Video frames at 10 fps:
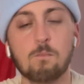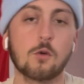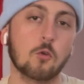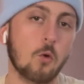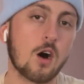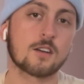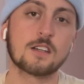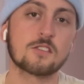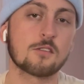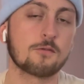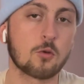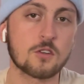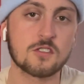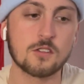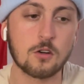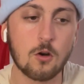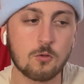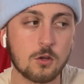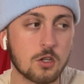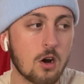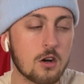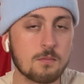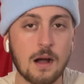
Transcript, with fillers: Milwaukee's a force in their own regard.